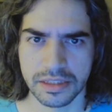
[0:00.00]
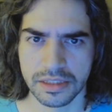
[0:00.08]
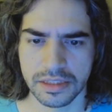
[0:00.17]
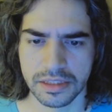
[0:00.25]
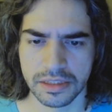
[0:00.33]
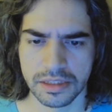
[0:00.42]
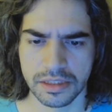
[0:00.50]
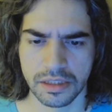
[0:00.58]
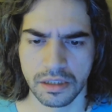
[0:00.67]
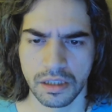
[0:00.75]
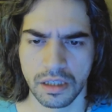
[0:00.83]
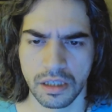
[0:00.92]

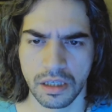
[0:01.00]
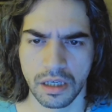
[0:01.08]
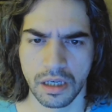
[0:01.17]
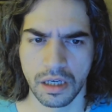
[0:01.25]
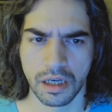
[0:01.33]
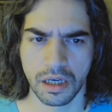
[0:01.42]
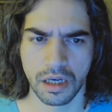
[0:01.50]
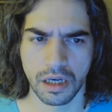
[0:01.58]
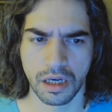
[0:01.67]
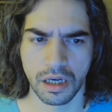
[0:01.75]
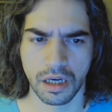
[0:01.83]
Nothing is said.